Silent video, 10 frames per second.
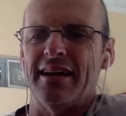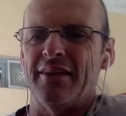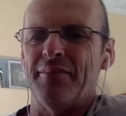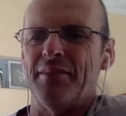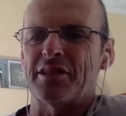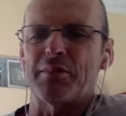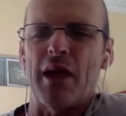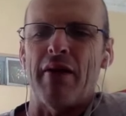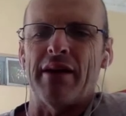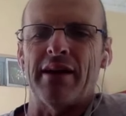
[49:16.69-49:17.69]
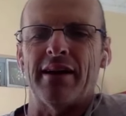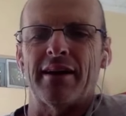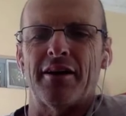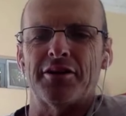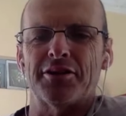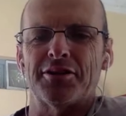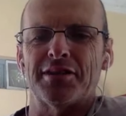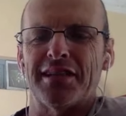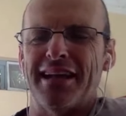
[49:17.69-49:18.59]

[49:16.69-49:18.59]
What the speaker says: aspiring young coaches,